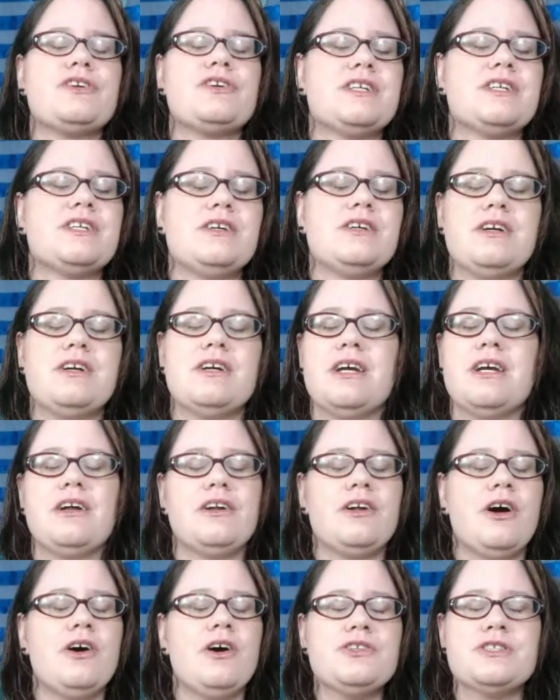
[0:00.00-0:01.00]
and you can
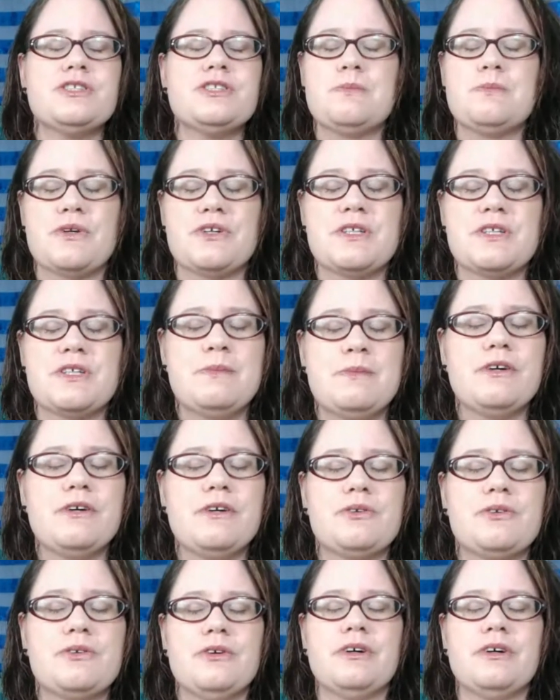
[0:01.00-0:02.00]
get all super
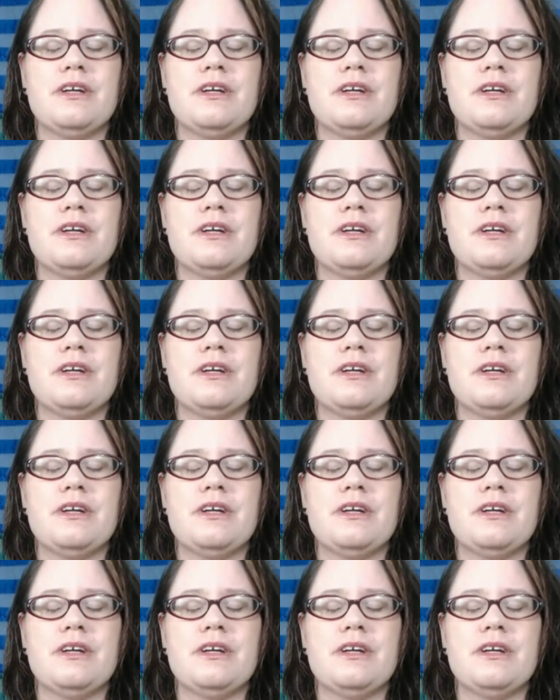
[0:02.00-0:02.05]
spiritual,